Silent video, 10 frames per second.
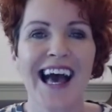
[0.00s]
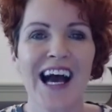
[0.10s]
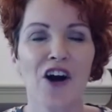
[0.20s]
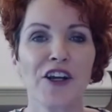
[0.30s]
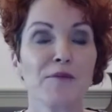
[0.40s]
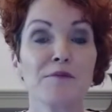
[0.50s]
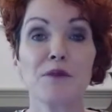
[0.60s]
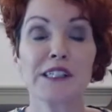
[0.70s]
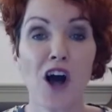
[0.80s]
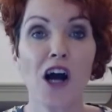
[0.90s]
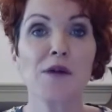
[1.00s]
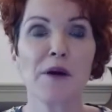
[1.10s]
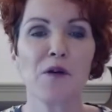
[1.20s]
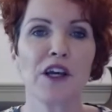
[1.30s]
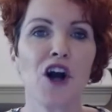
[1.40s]
or we'll talk
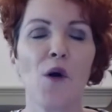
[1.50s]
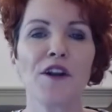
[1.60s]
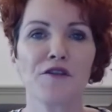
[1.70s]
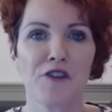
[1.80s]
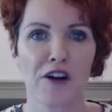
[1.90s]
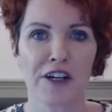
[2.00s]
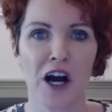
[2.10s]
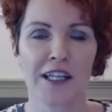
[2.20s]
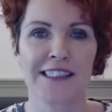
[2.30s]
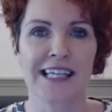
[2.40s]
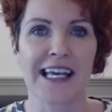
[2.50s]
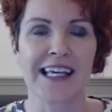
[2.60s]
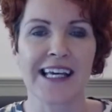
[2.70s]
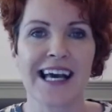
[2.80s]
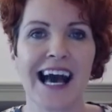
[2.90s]
about you go on a foreign holiday
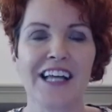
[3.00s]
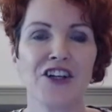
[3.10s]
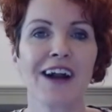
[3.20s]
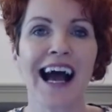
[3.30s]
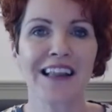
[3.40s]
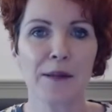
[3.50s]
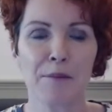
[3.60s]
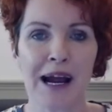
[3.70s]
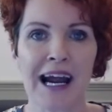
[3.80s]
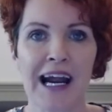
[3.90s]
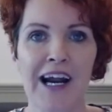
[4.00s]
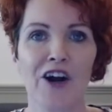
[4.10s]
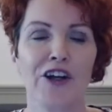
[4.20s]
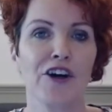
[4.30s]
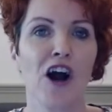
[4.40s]
and you're at the bar
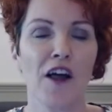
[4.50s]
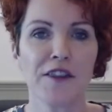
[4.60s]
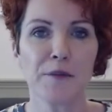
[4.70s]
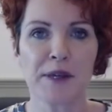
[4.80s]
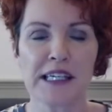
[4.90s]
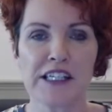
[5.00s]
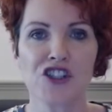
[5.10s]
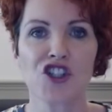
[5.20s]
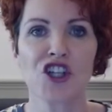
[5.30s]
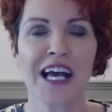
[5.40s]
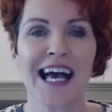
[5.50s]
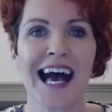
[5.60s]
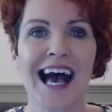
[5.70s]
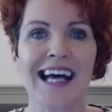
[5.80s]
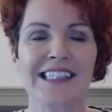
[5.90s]
or you're on the beach,
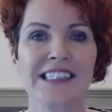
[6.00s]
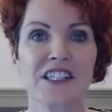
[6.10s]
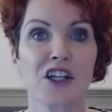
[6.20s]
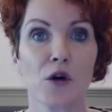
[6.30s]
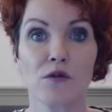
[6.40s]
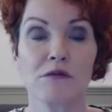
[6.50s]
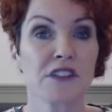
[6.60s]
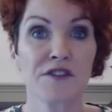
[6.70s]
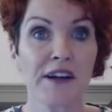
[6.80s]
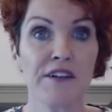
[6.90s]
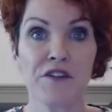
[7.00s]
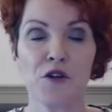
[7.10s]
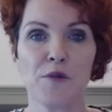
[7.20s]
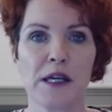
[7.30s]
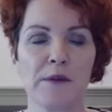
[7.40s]
and there's very few
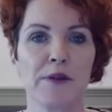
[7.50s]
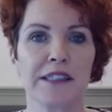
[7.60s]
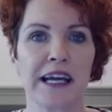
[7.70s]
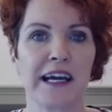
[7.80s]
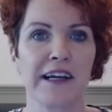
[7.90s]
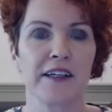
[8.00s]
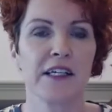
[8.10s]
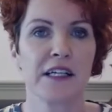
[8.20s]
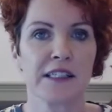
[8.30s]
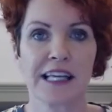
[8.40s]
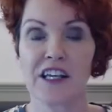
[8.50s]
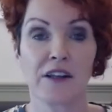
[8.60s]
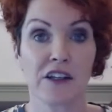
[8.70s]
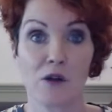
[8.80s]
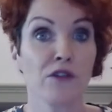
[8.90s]
people there, that
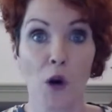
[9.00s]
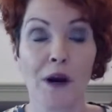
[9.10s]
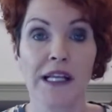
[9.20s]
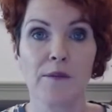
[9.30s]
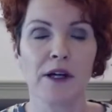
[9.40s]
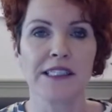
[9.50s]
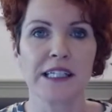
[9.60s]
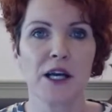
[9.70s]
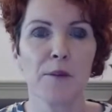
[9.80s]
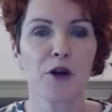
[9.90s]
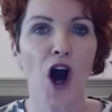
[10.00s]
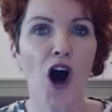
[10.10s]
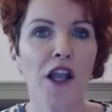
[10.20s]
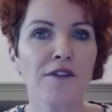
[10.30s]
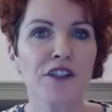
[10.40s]
you don't know anybody, but
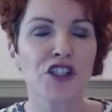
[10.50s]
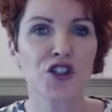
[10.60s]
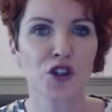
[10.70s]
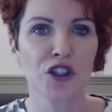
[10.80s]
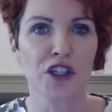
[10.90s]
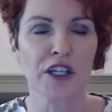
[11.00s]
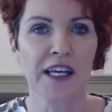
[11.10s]
all of a sudden